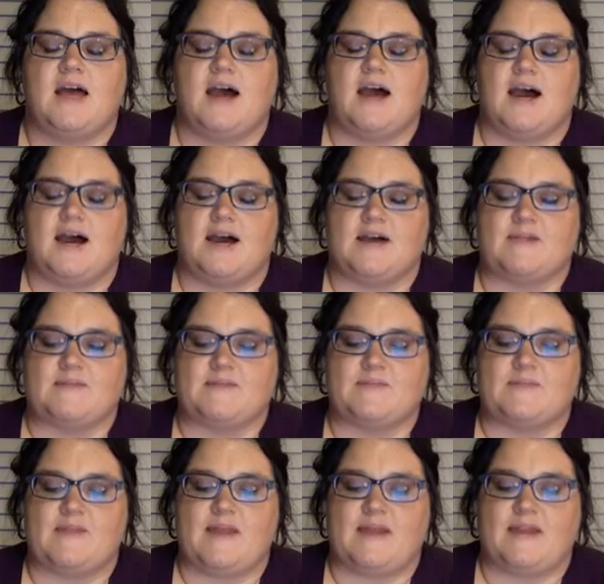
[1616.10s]
Um,
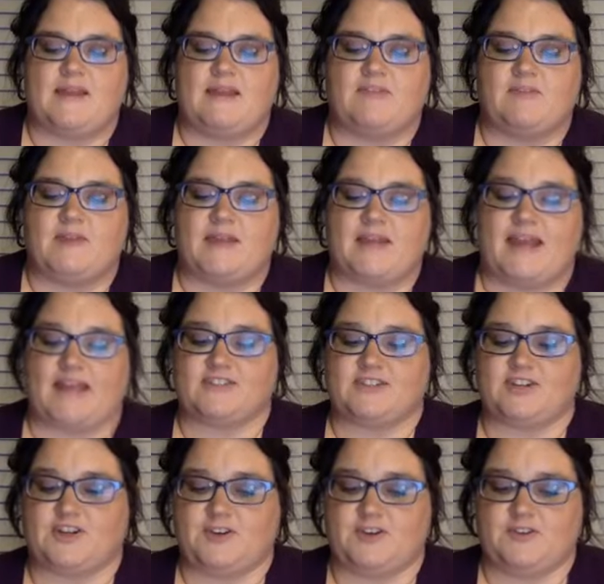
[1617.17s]
And everybody has
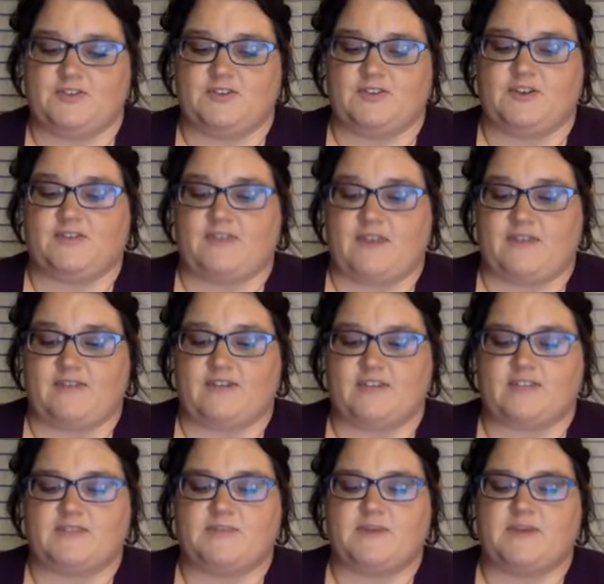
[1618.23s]
their own, their
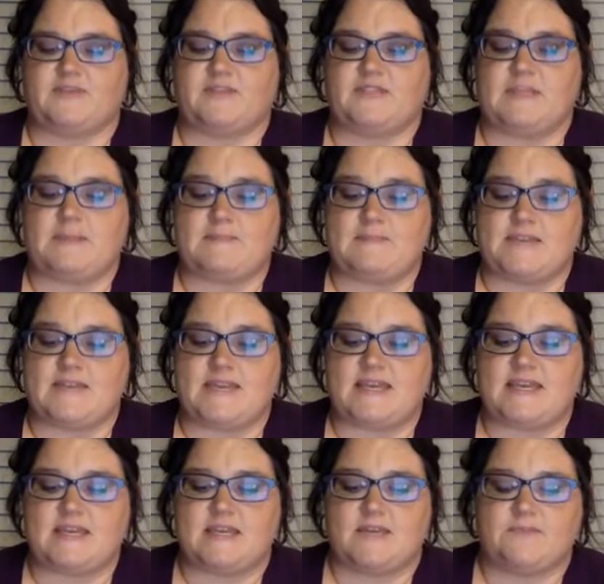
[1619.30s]
favorites. But to
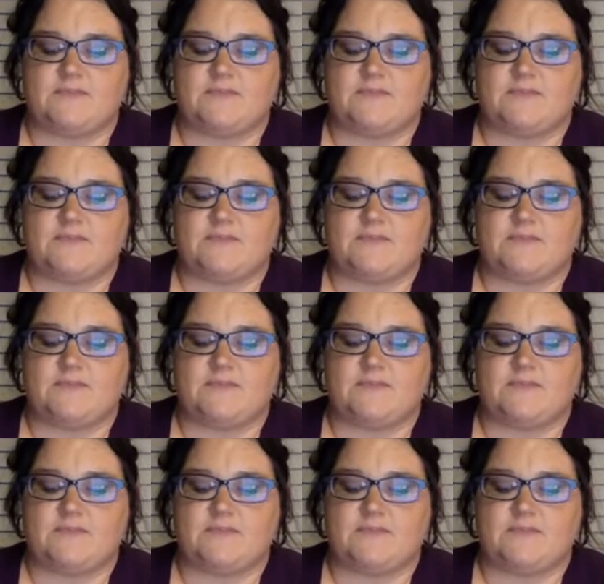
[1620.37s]
me,